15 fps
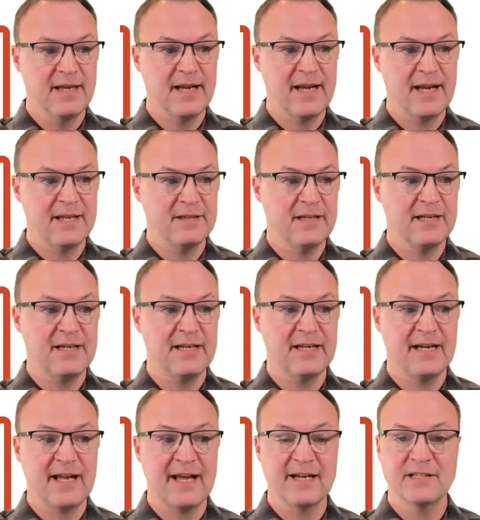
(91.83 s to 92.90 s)
and then
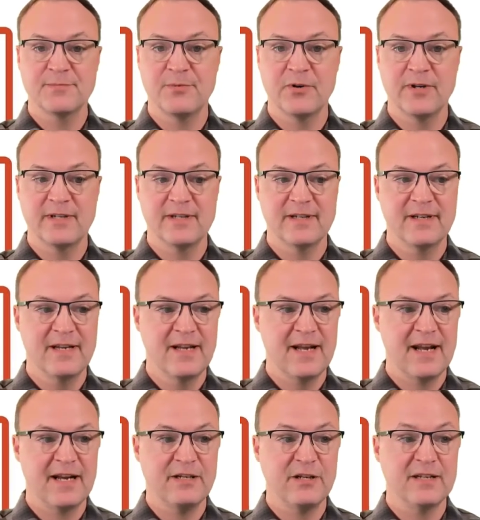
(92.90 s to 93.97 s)
hit Export.
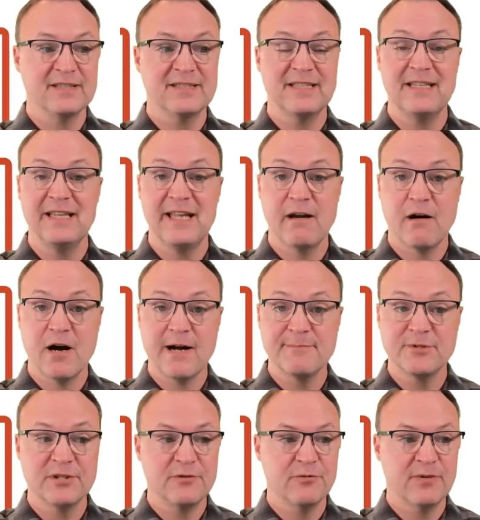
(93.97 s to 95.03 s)
And you can see the
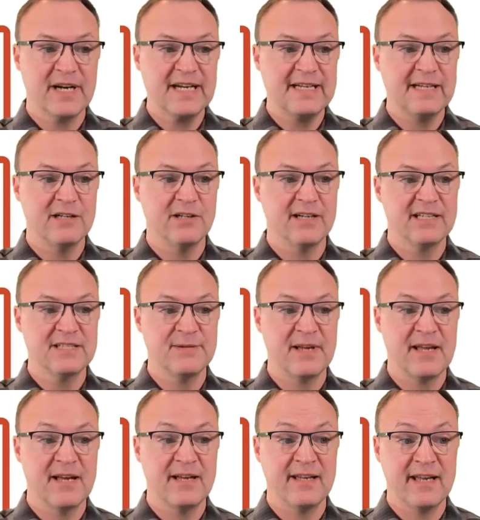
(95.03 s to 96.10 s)
option right here, ex
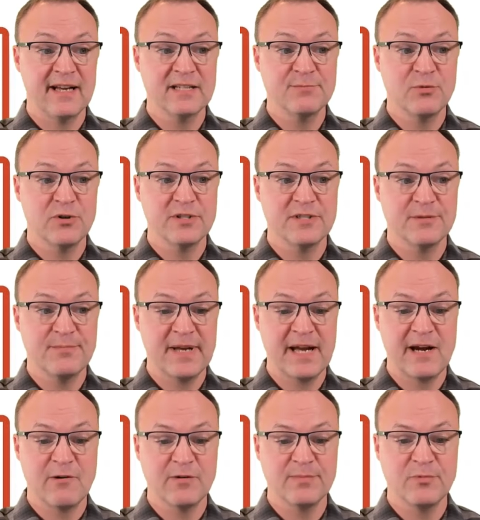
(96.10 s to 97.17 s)
uh, export to
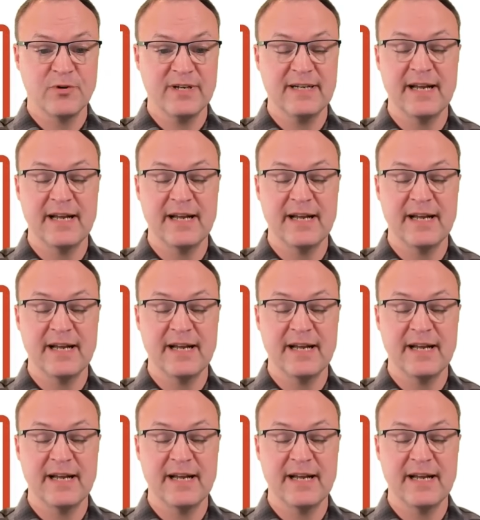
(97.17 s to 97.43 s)
PowerPoint.